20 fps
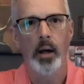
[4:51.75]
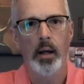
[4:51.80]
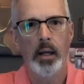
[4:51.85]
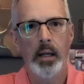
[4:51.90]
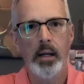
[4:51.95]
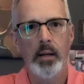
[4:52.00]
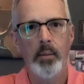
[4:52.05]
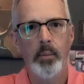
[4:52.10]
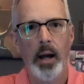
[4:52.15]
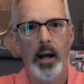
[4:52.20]
Now,
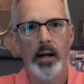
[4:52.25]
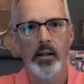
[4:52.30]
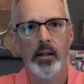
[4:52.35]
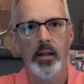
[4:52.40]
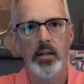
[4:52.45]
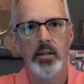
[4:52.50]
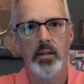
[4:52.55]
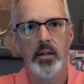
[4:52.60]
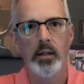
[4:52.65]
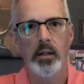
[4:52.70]
getting back to
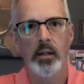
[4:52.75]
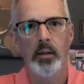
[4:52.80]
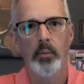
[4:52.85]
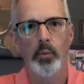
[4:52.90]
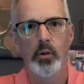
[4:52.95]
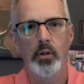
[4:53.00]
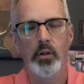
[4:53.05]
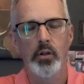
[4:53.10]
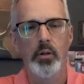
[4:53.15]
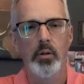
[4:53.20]
these
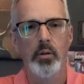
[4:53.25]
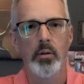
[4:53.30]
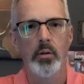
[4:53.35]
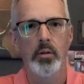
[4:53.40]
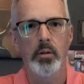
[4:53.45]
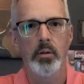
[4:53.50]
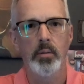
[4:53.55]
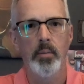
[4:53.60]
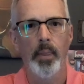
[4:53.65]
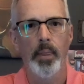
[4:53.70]
Indian
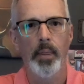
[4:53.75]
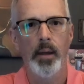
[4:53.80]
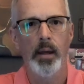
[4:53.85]
Pursuits,